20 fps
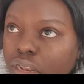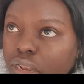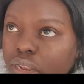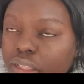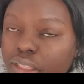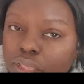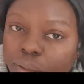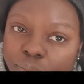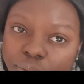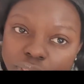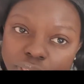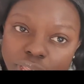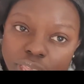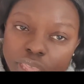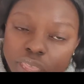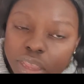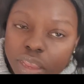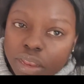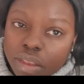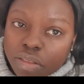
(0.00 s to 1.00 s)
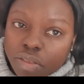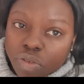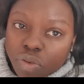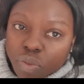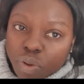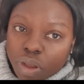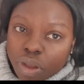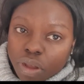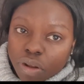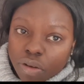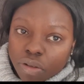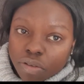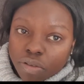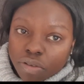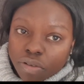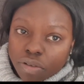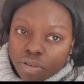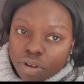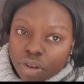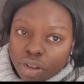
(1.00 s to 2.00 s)
there's some other kids who are in close
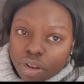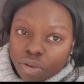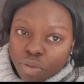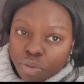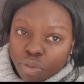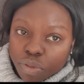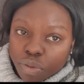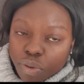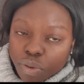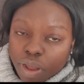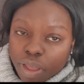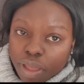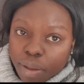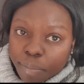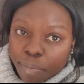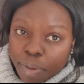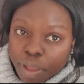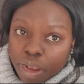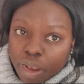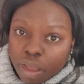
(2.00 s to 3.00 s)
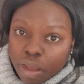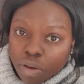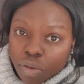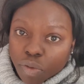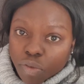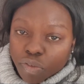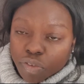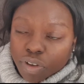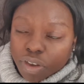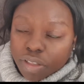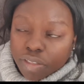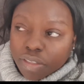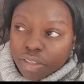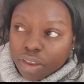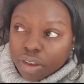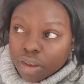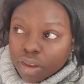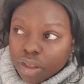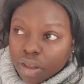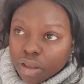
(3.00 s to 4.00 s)
contact with Uriah and Bella who've
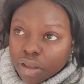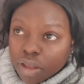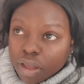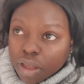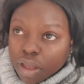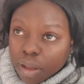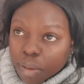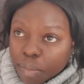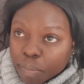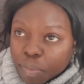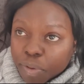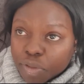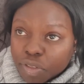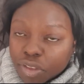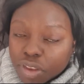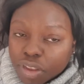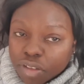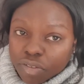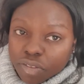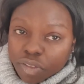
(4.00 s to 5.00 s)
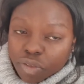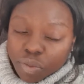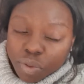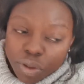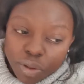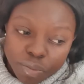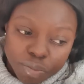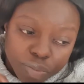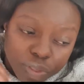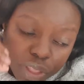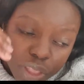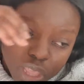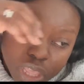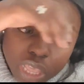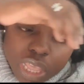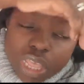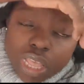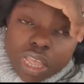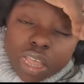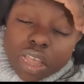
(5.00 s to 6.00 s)
tested positive as well.
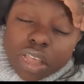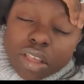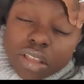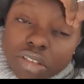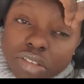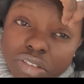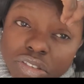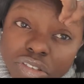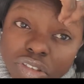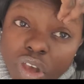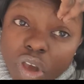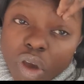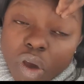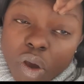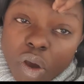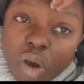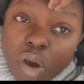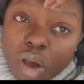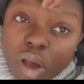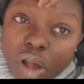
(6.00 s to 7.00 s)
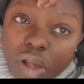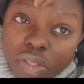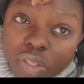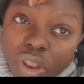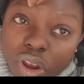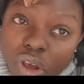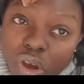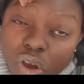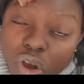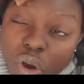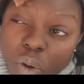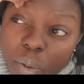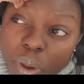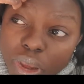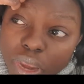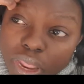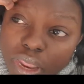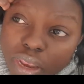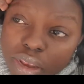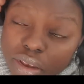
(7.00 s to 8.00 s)
So they're not
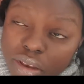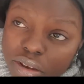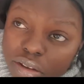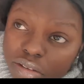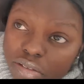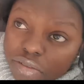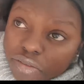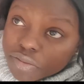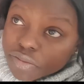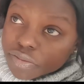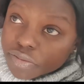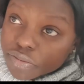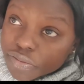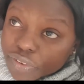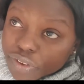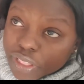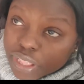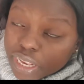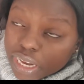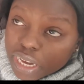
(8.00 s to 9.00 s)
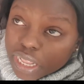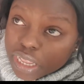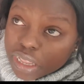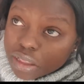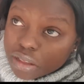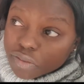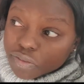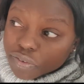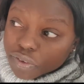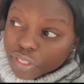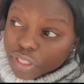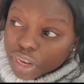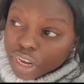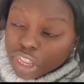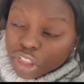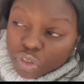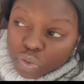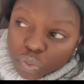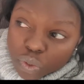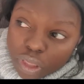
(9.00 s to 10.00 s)
going in for the
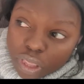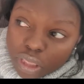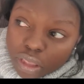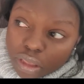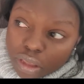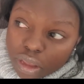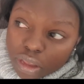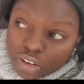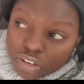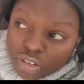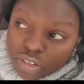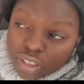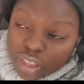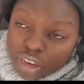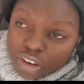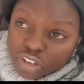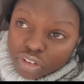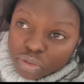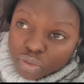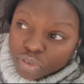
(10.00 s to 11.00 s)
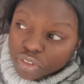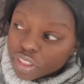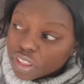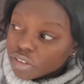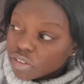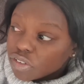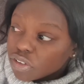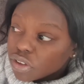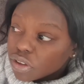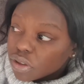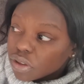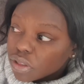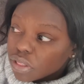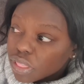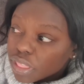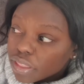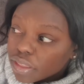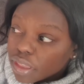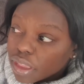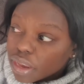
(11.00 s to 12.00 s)
next week. She said she will see
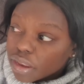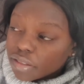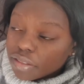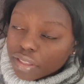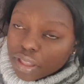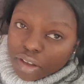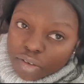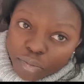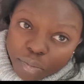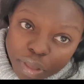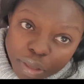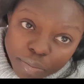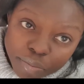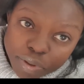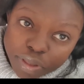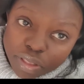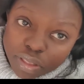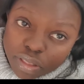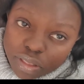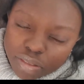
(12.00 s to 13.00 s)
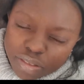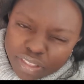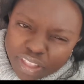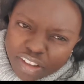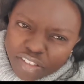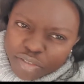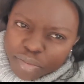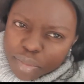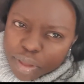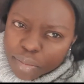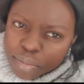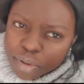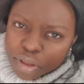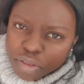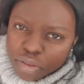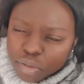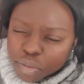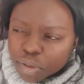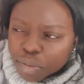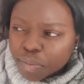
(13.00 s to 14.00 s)
any staff
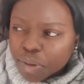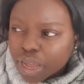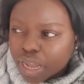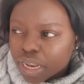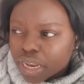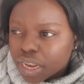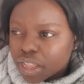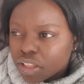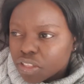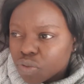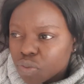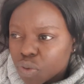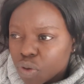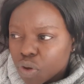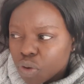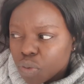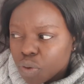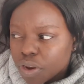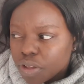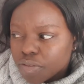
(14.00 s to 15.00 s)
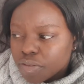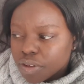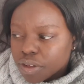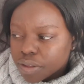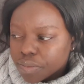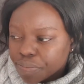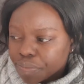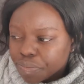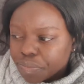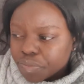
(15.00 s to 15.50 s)
members will be back next week or whatever.